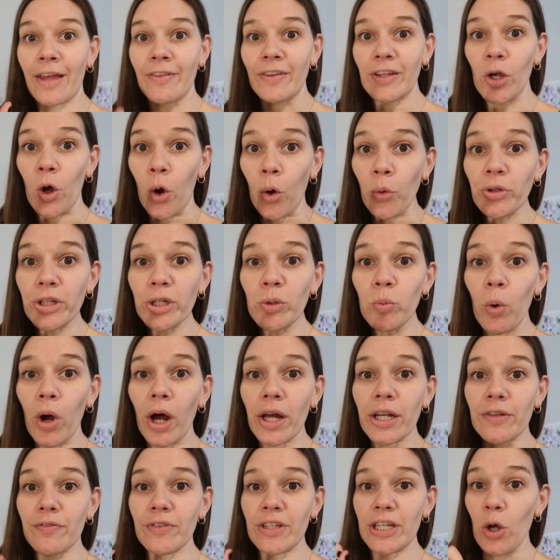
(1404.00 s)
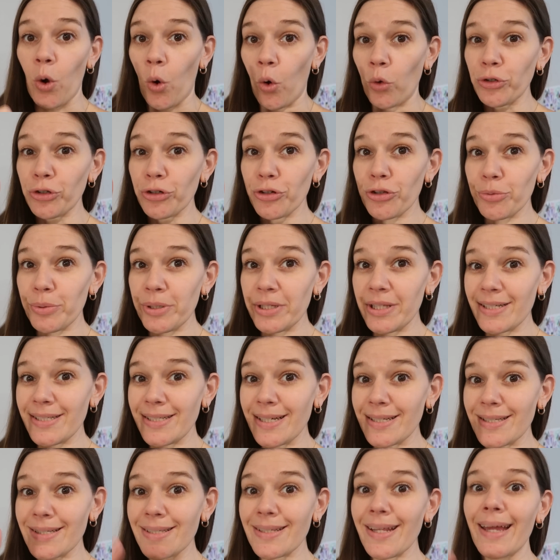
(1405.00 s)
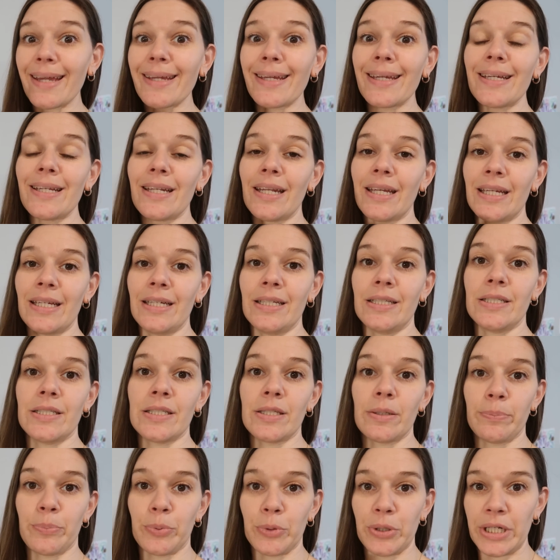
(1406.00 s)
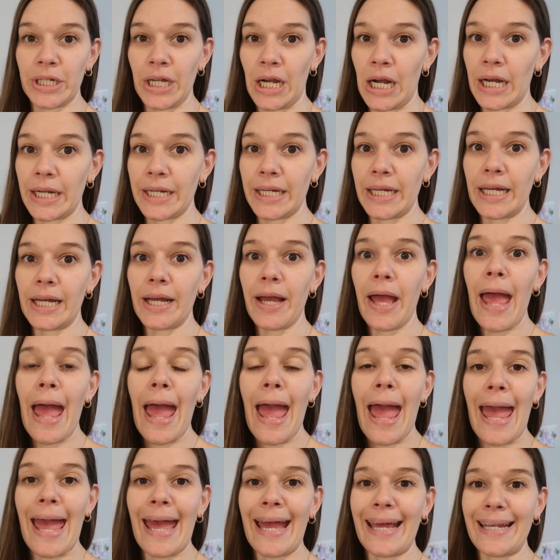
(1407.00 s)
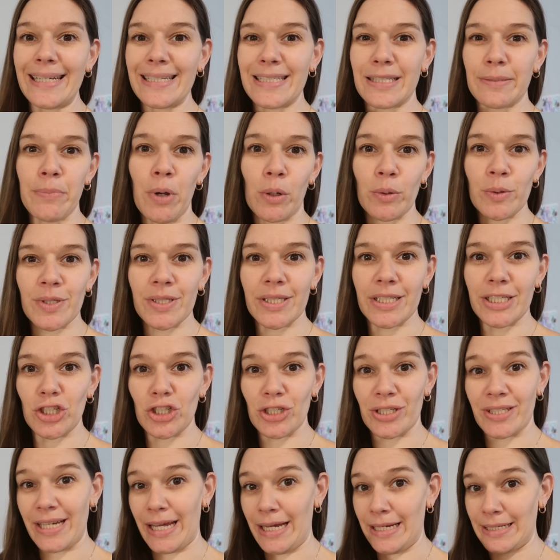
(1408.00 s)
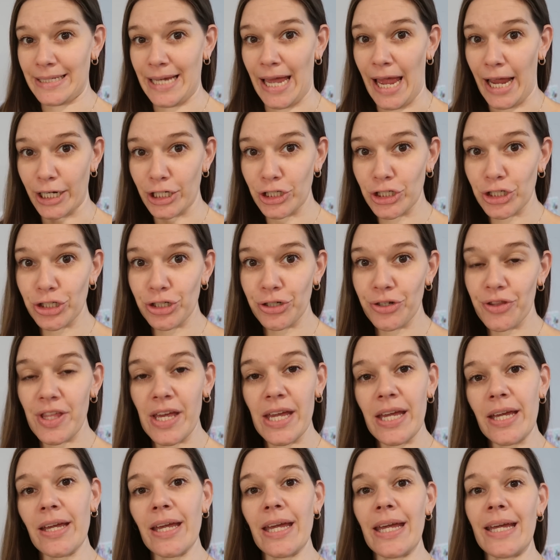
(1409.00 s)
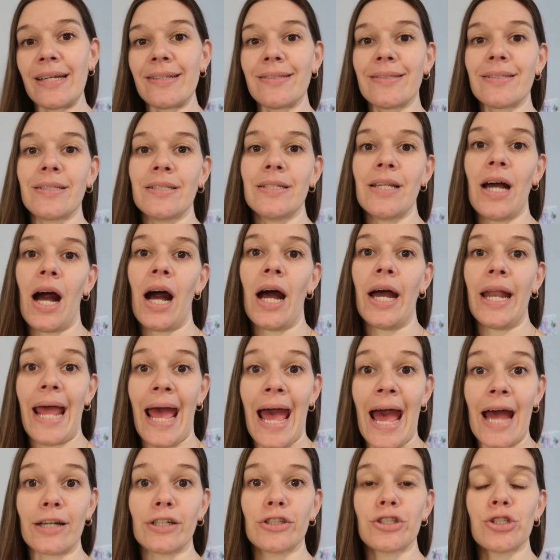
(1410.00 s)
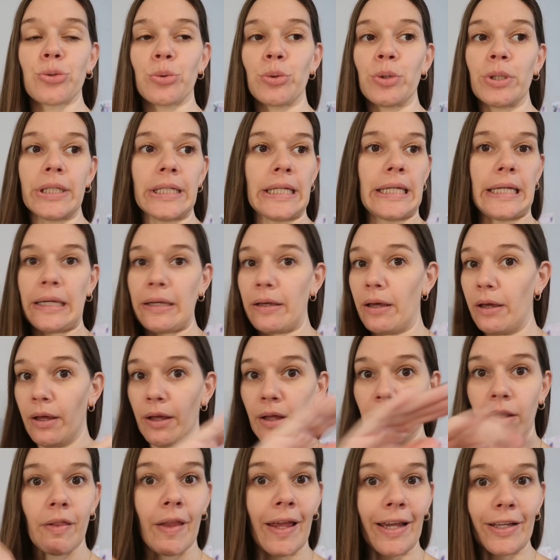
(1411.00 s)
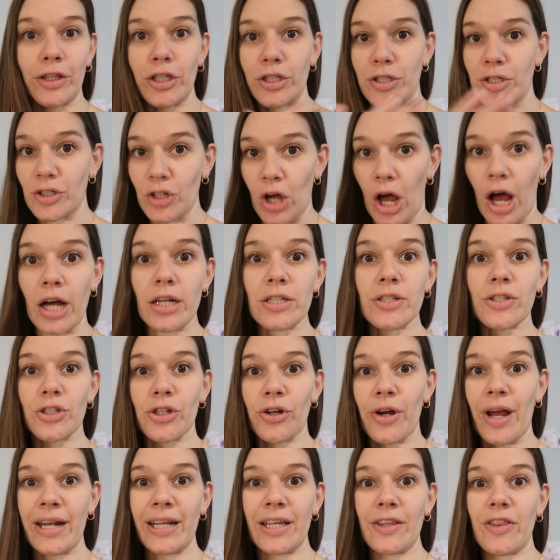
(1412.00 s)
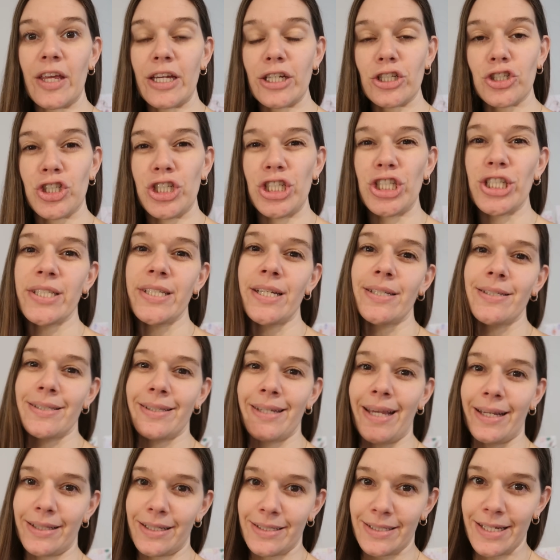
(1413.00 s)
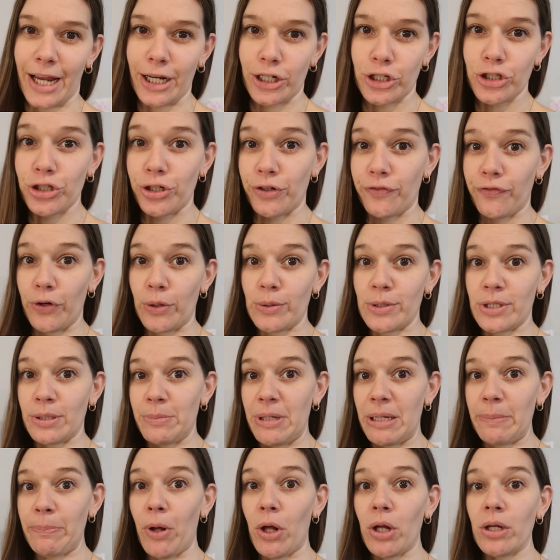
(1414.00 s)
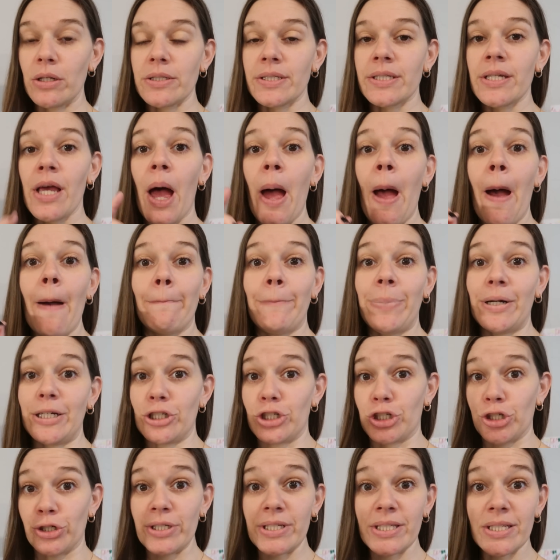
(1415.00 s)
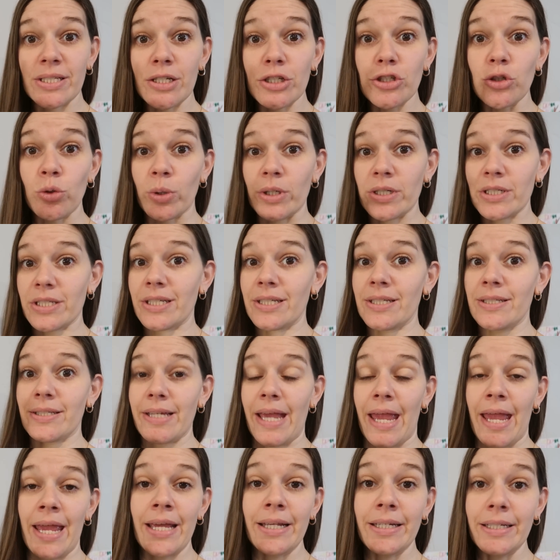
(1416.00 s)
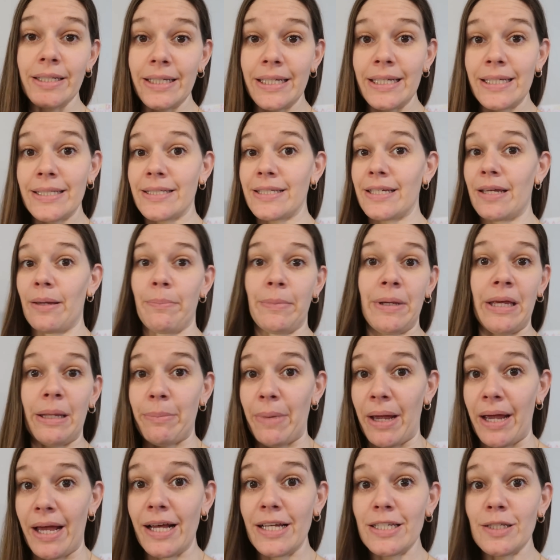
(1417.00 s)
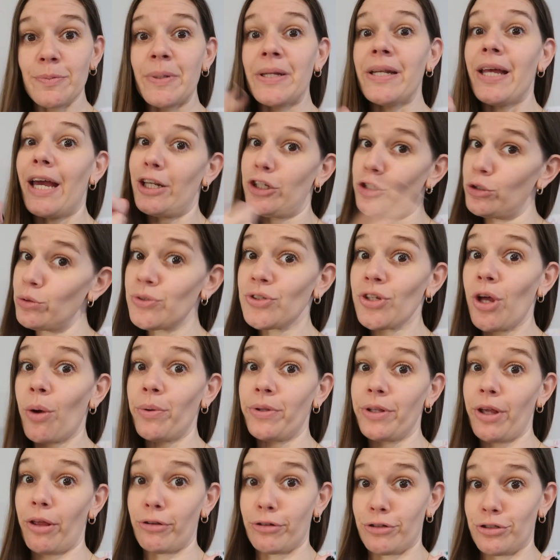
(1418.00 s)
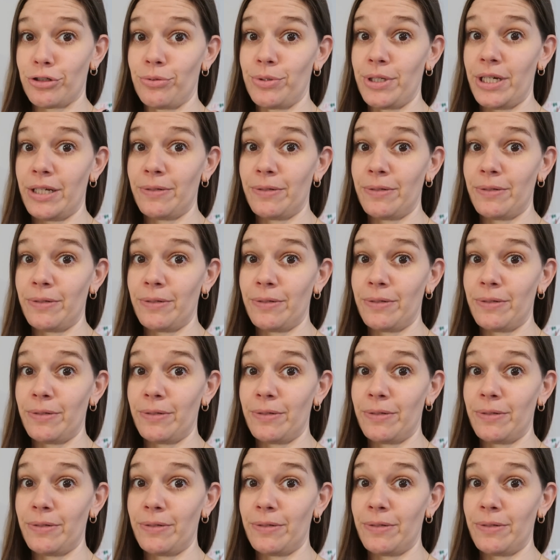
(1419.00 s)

And the only one of the older three that doesn't like it is Brianna, and it's mostly just a texture thing. It's not actually like the sauce or anything. She just doesn't like the texture of frozen meatballs. But Tristan adores this, Aiden eats it, me and my husband, and you saw what the other two